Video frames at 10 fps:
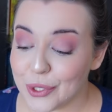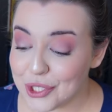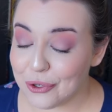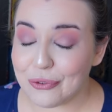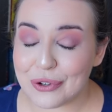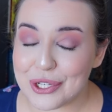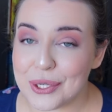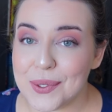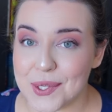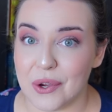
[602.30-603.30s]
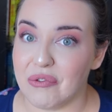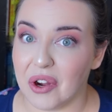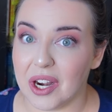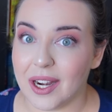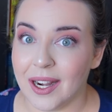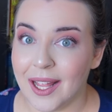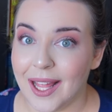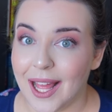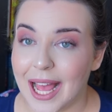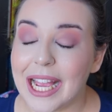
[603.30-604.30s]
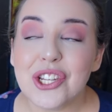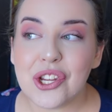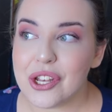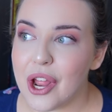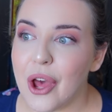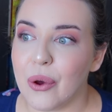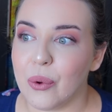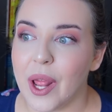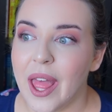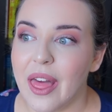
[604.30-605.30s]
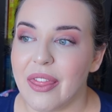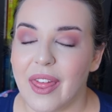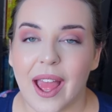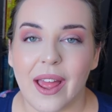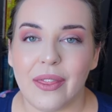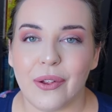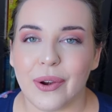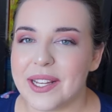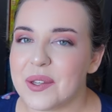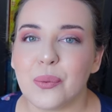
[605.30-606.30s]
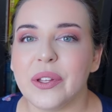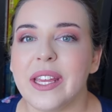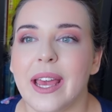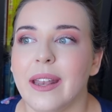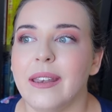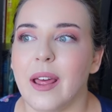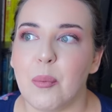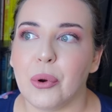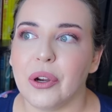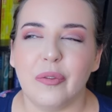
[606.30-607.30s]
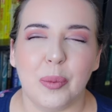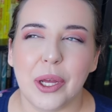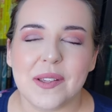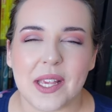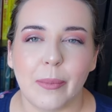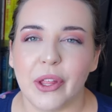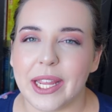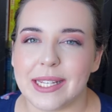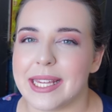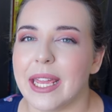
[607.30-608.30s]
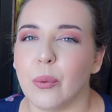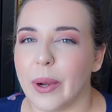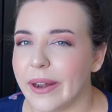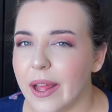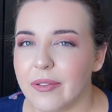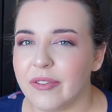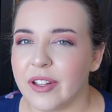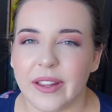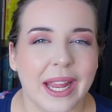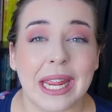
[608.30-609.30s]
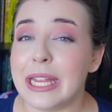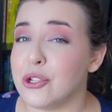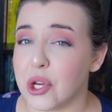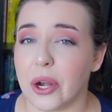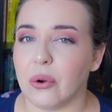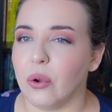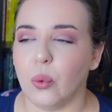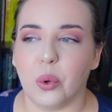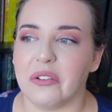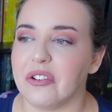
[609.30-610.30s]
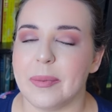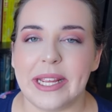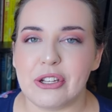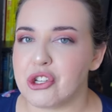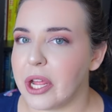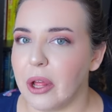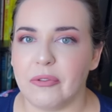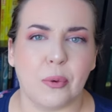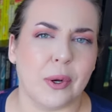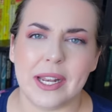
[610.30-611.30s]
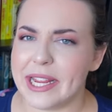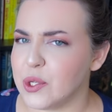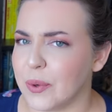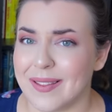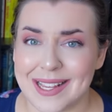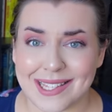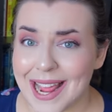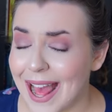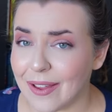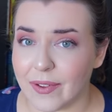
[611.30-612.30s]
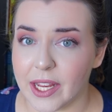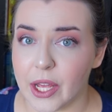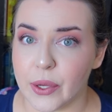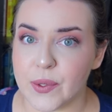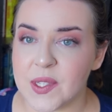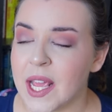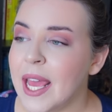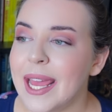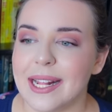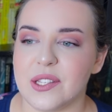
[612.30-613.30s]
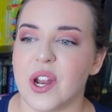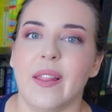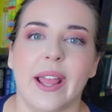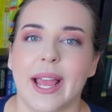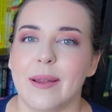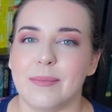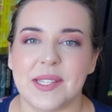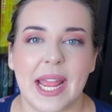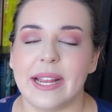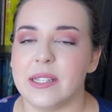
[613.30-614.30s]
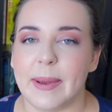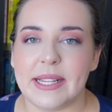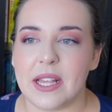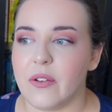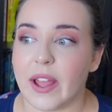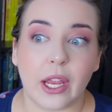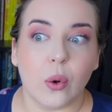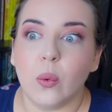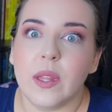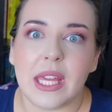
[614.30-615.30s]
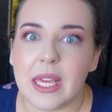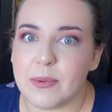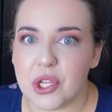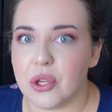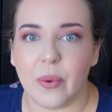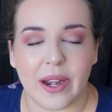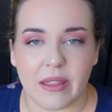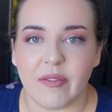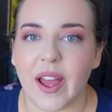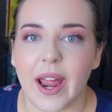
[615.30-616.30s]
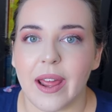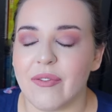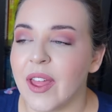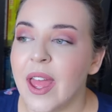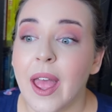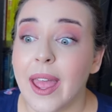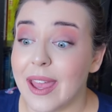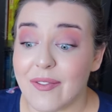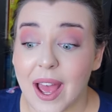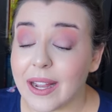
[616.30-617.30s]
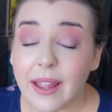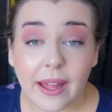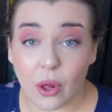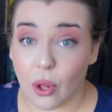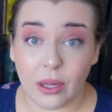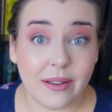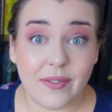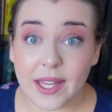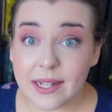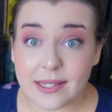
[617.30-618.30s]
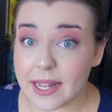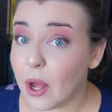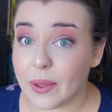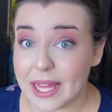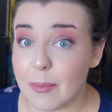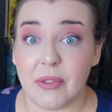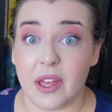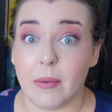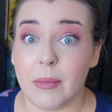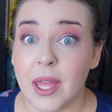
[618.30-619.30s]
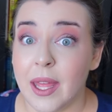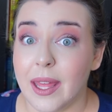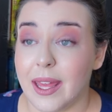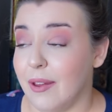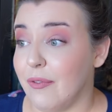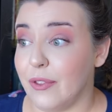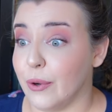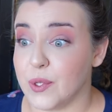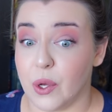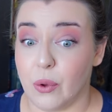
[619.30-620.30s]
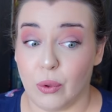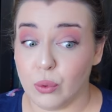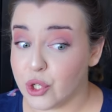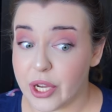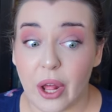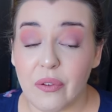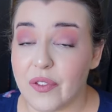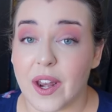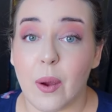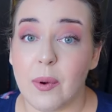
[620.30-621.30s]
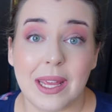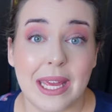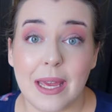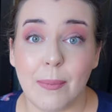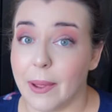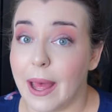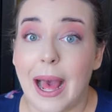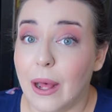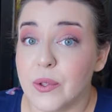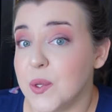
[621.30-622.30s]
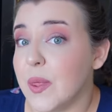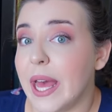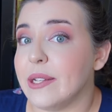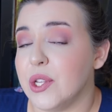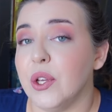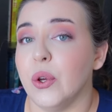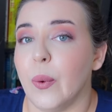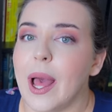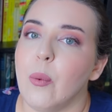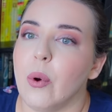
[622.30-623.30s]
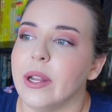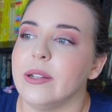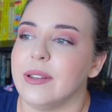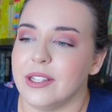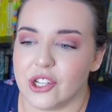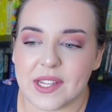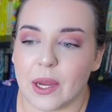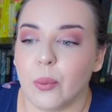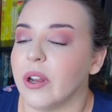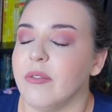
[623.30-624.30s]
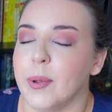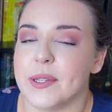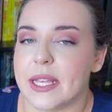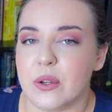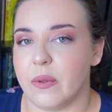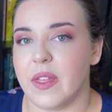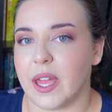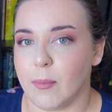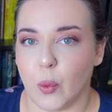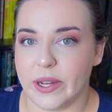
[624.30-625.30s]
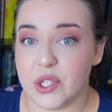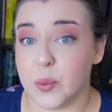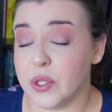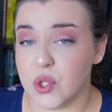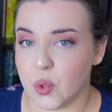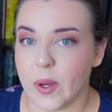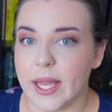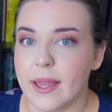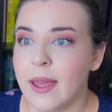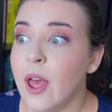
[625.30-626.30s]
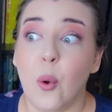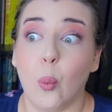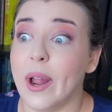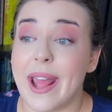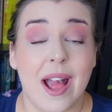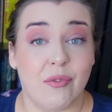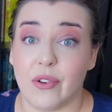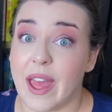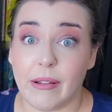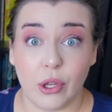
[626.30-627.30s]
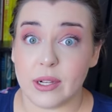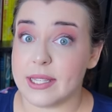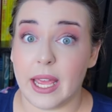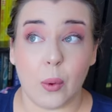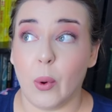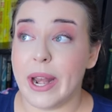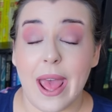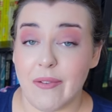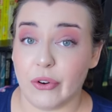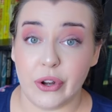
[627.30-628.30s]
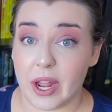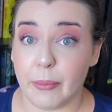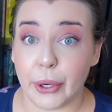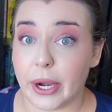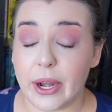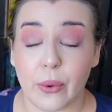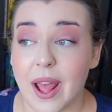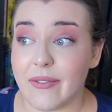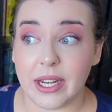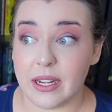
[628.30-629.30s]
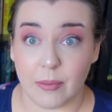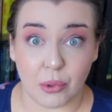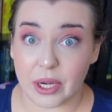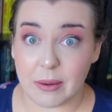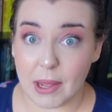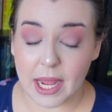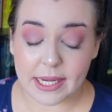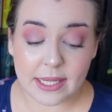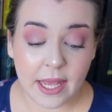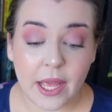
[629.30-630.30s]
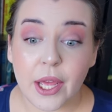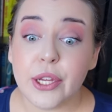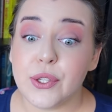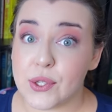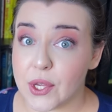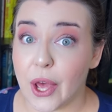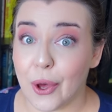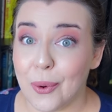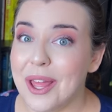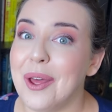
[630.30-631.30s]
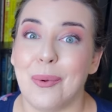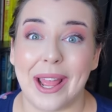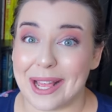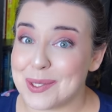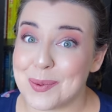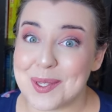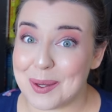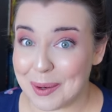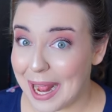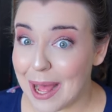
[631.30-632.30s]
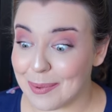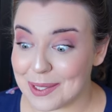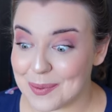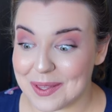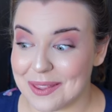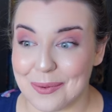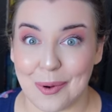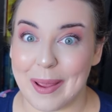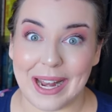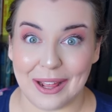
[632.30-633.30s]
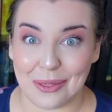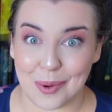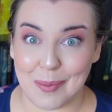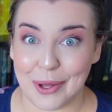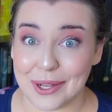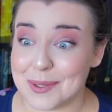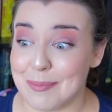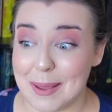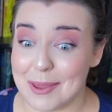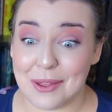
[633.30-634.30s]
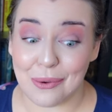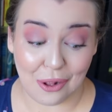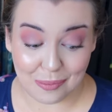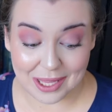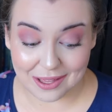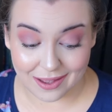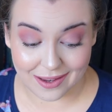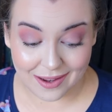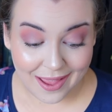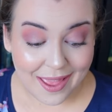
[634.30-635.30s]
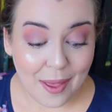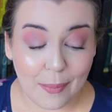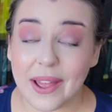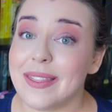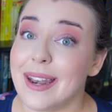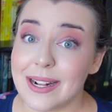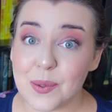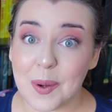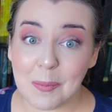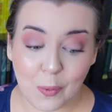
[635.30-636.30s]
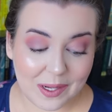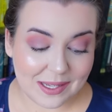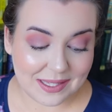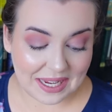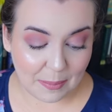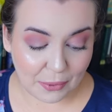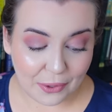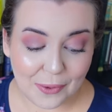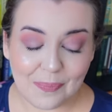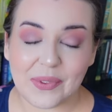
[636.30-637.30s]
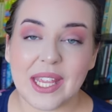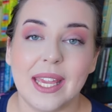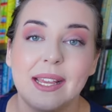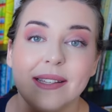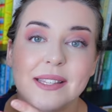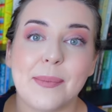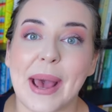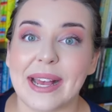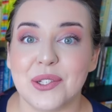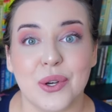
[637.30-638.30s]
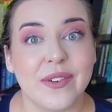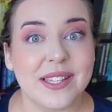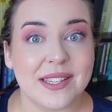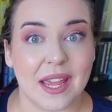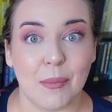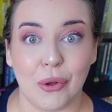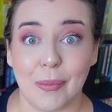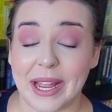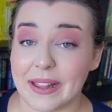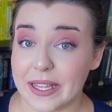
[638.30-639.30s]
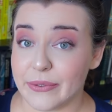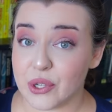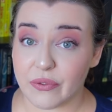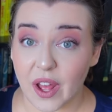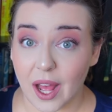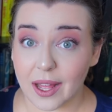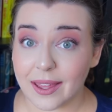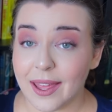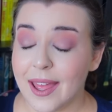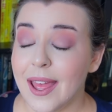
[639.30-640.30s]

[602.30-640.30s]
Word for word: we're two for two so far. I should note that there isn't really a number of books I'm looking to get rid of, like in general, or from each shelf, or in each one of these tag videos. It's not like I'm saying to myself, I can only keep two out of the five. If I like all of these, then I'll keep them. If there's a whole shelf that I want to keep, I'll do that too. I want to just get rid of books I don't think I'm going to enjoy, whatever that looks like, whatever number. I don't have any number in mind. So, well, I guess we'll see what happens with the remaining three books. Maybe they'll all be good. But the next one I'm going to sample is The Bastard of Istanbul by Elif Shafak.